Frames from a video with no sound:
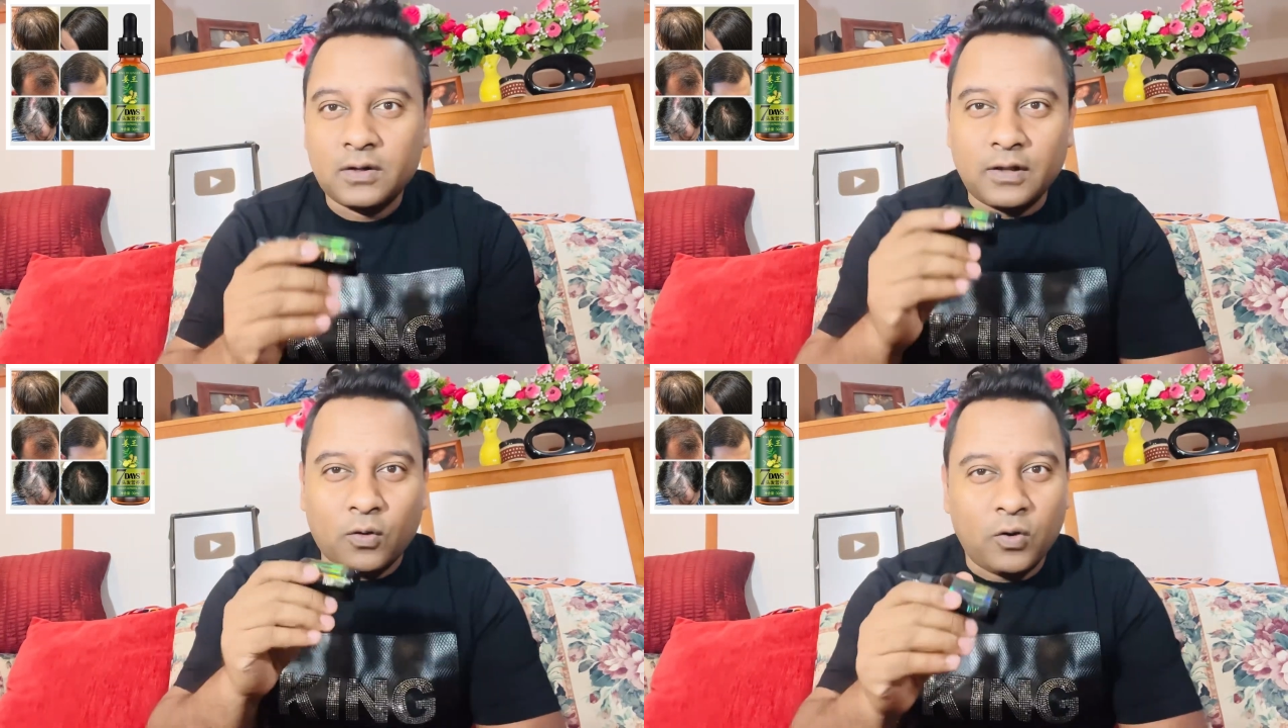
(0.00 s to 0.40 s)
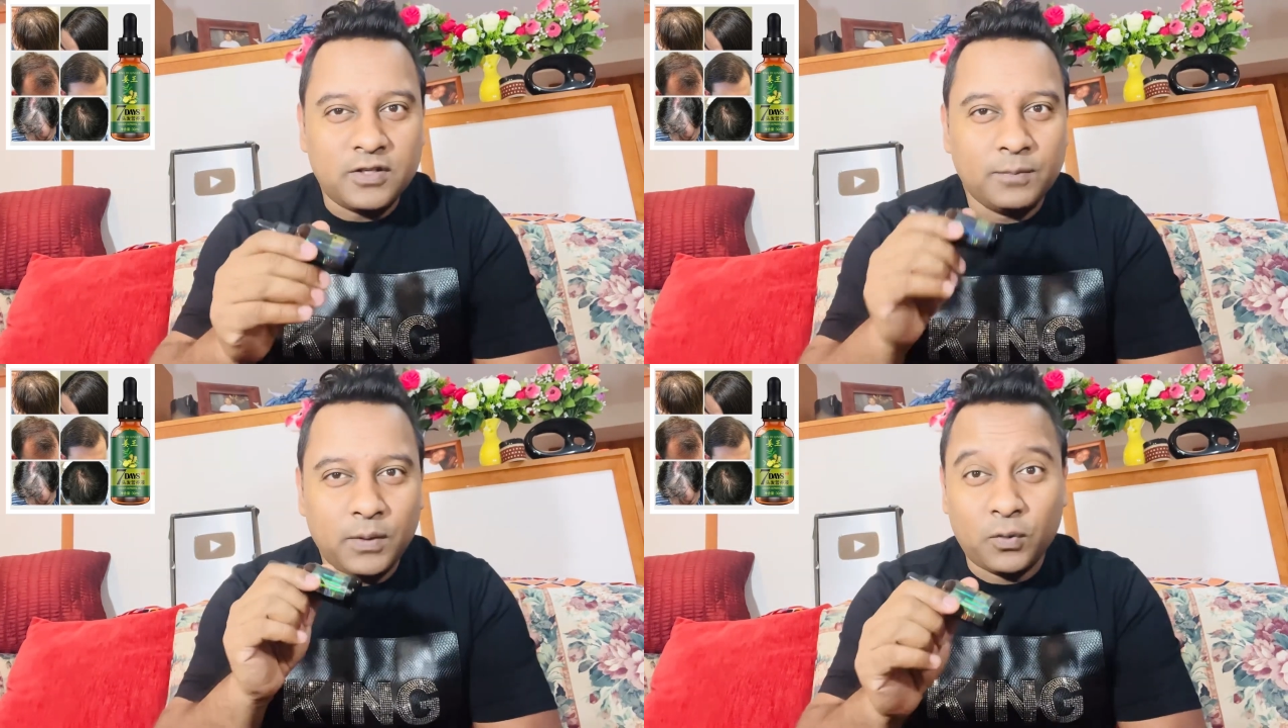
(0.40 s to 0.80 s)
The
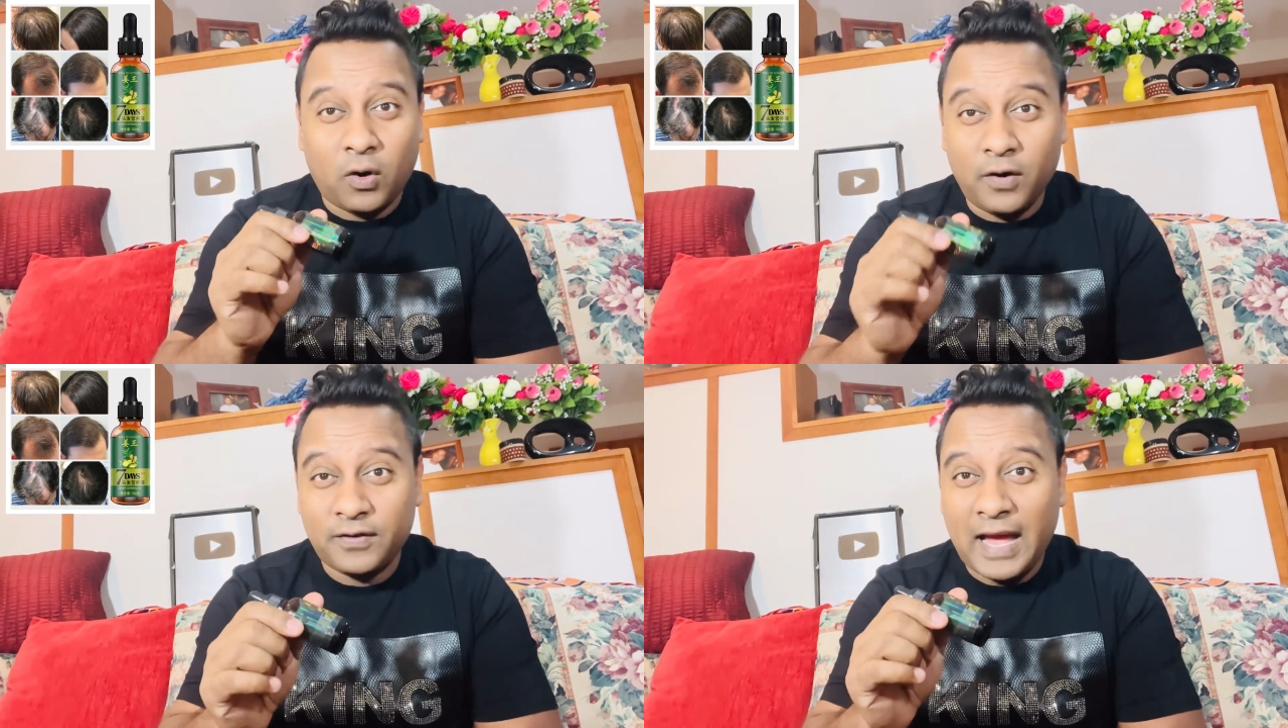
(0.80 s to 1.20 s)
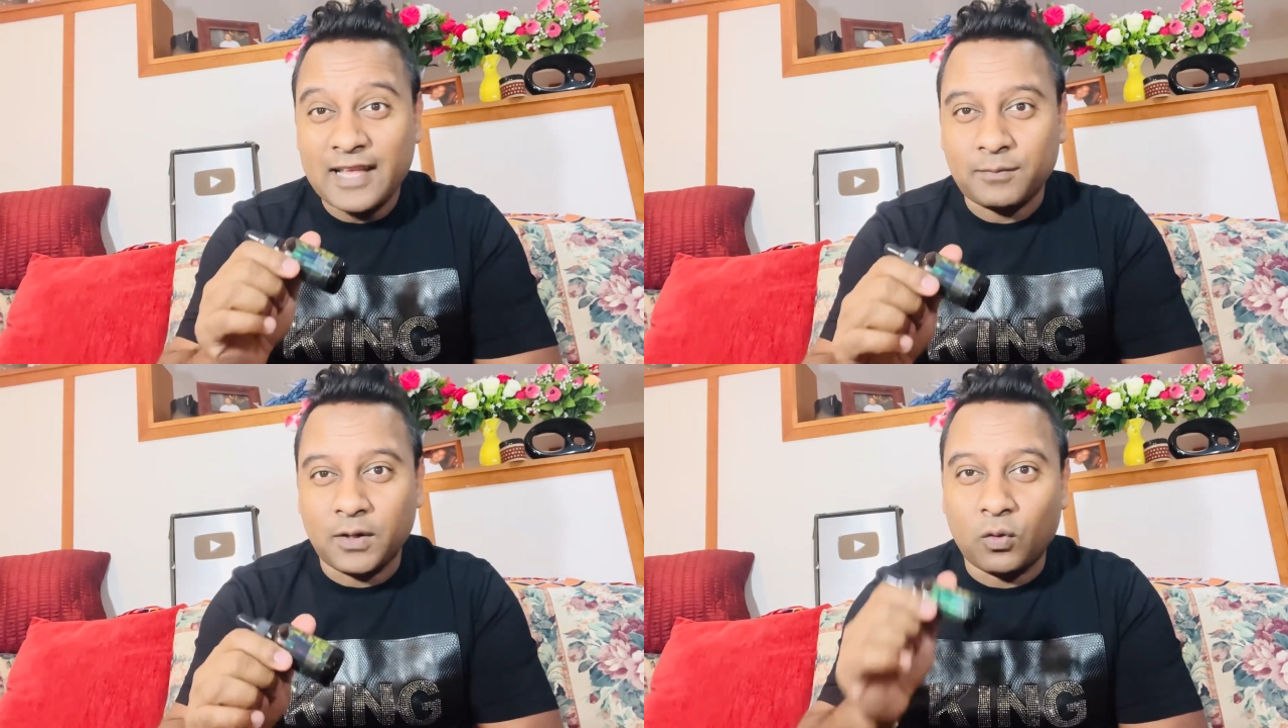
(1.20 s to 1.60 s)
question people always
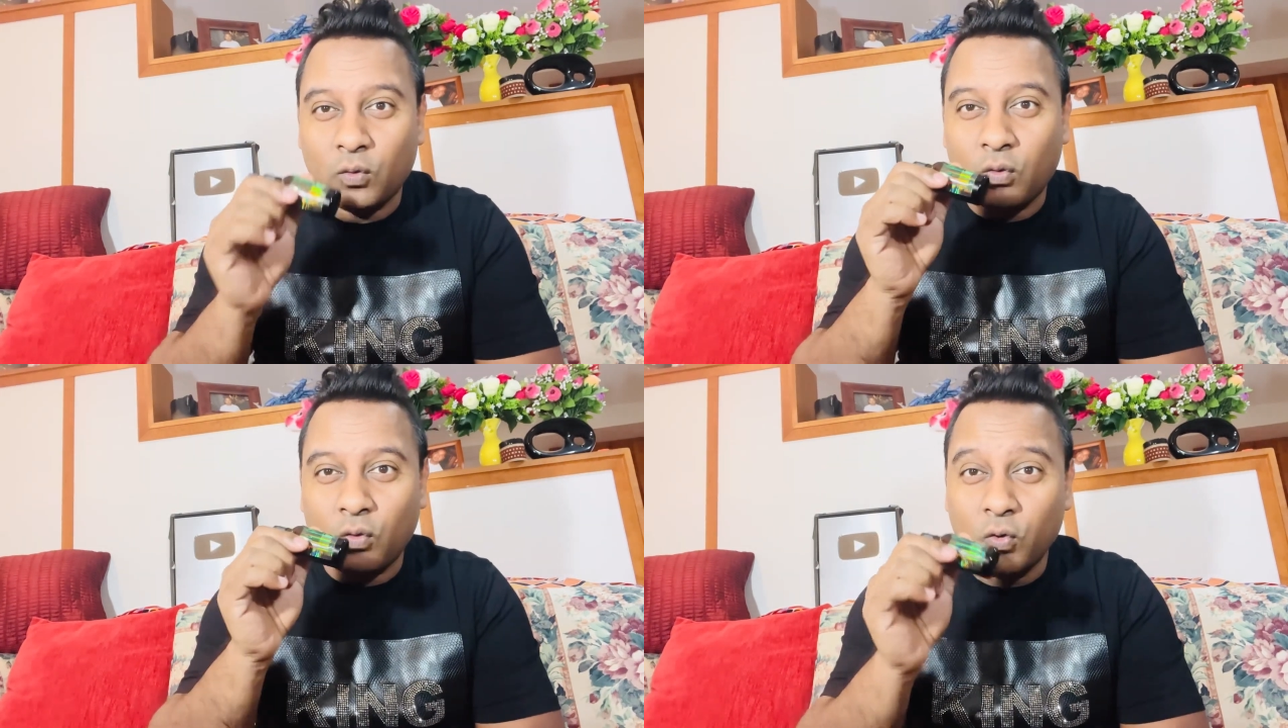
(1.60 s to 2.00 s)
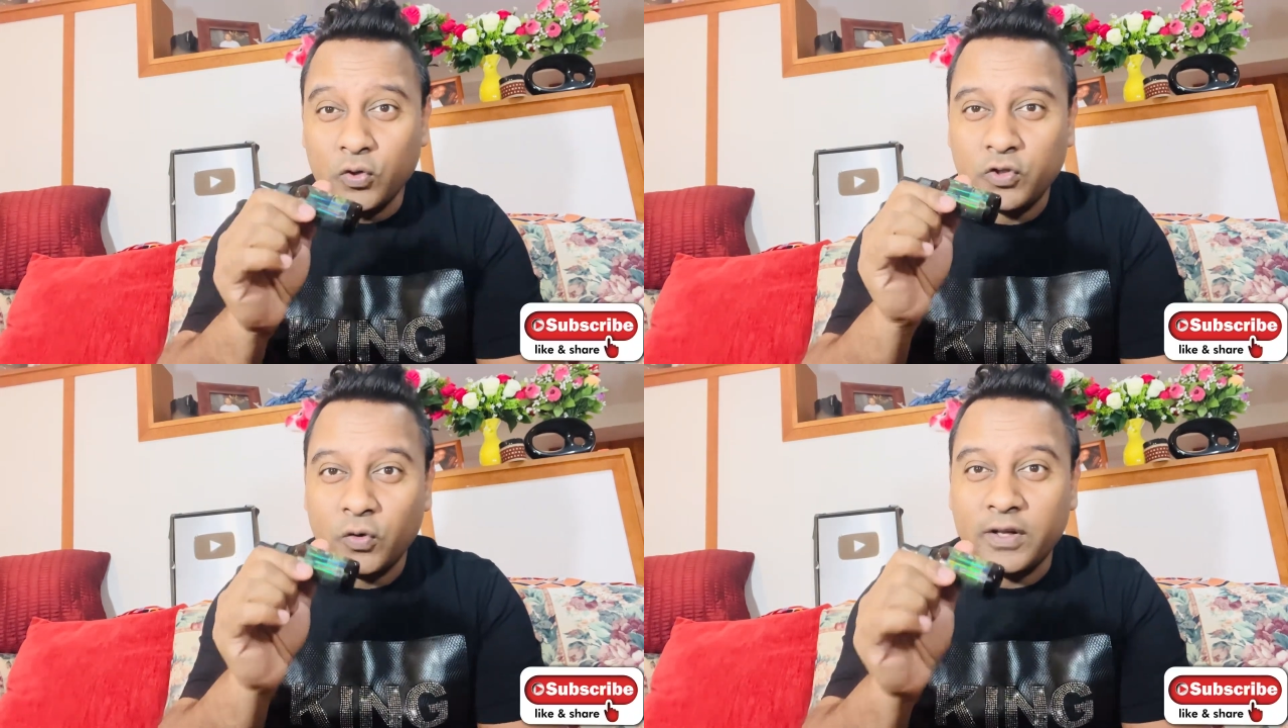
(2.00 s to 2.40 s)
ask me, who
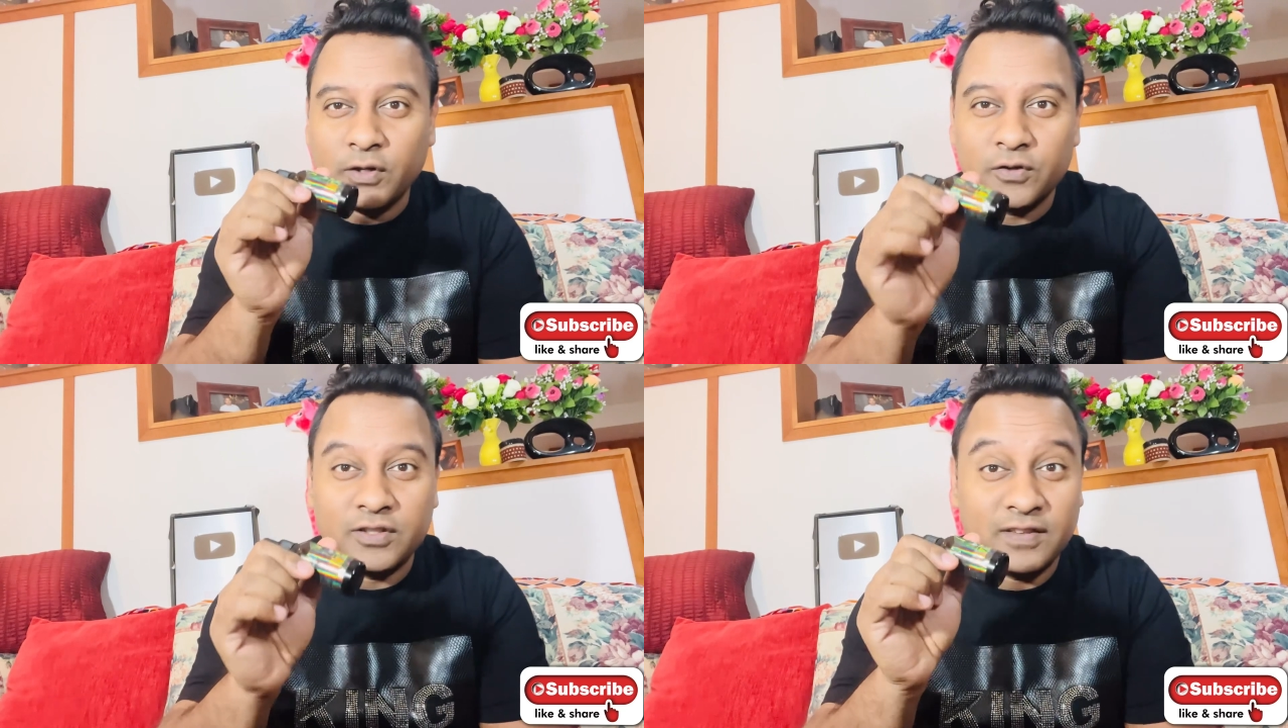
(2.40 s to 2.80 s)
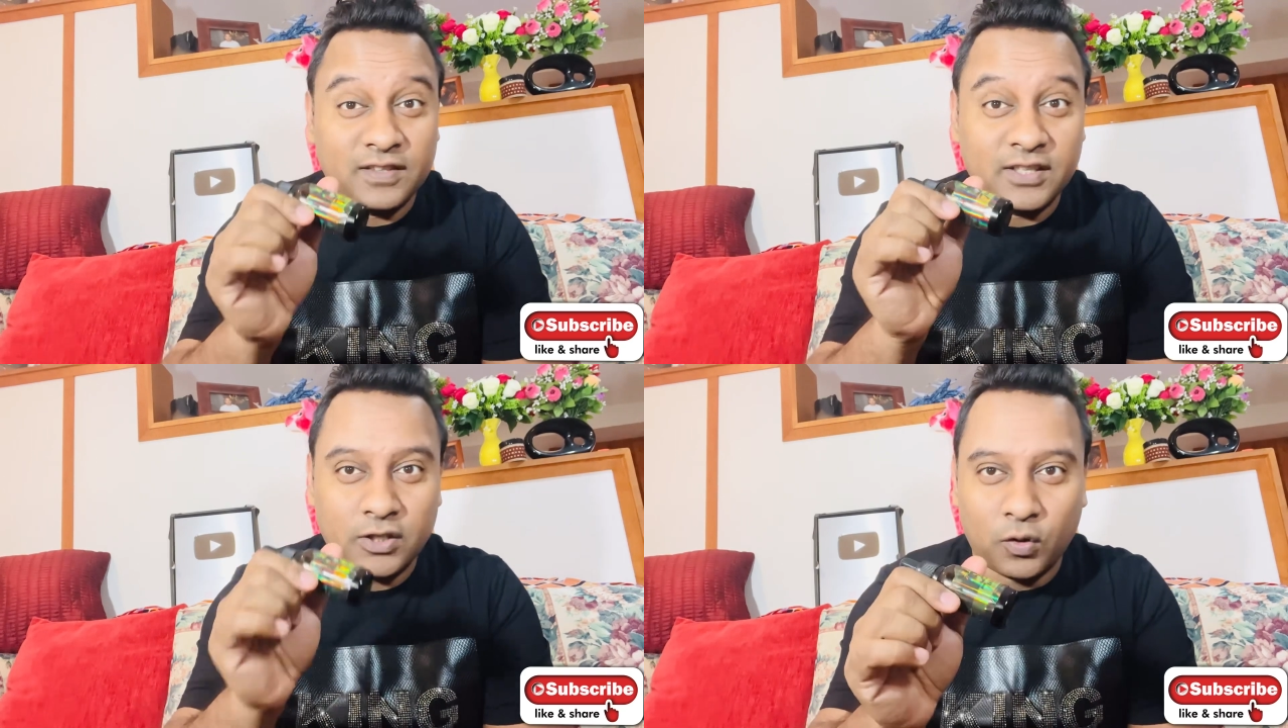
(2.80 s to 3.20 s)
should use this
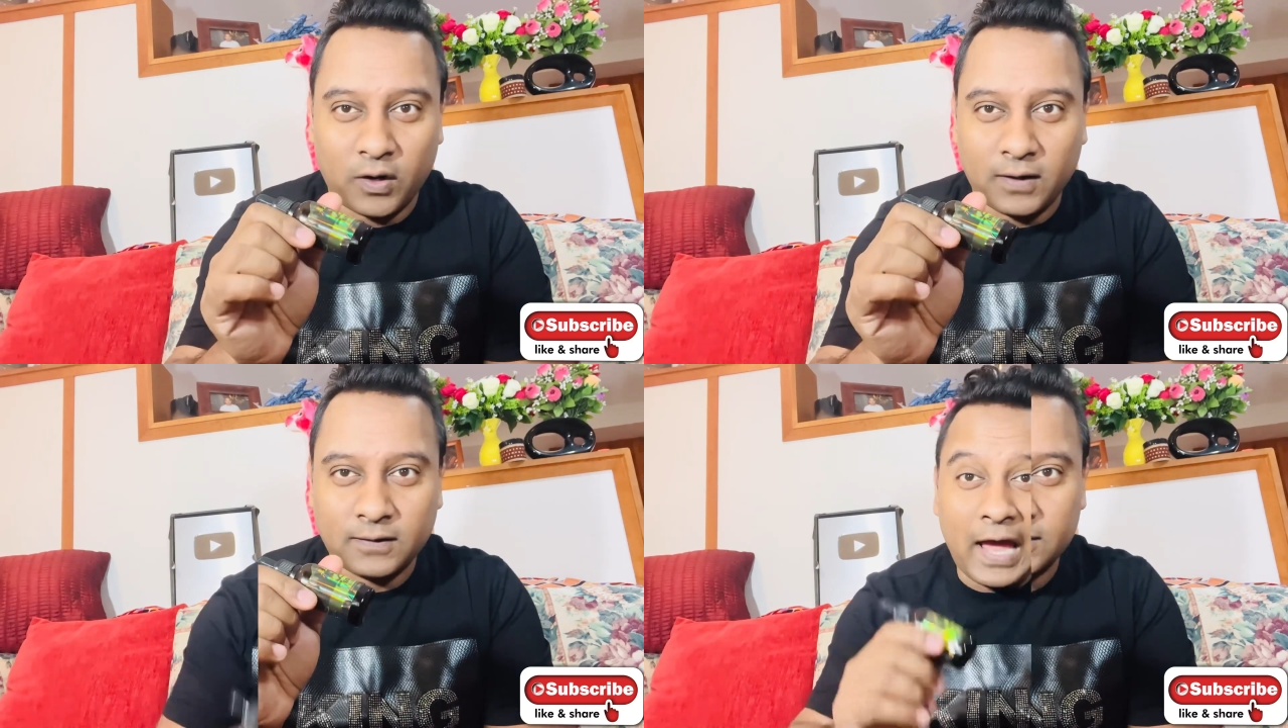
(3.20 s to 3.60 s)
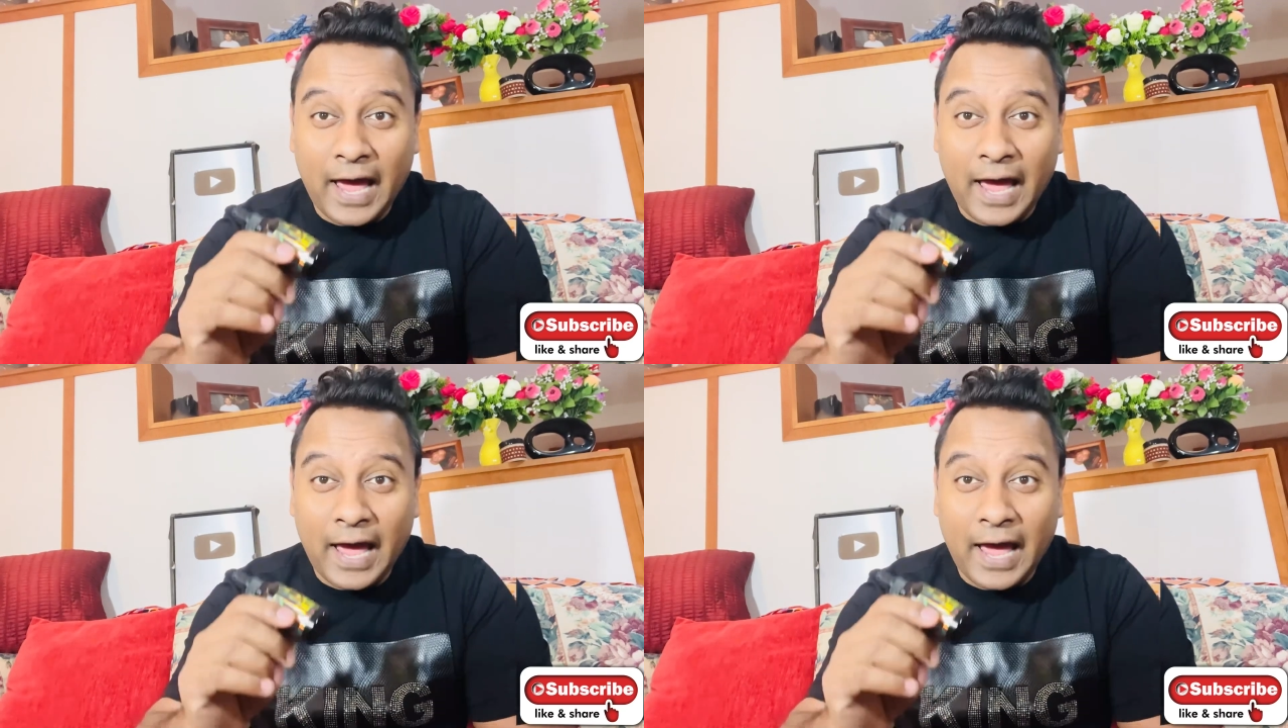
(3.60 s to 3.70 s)
ginger oil?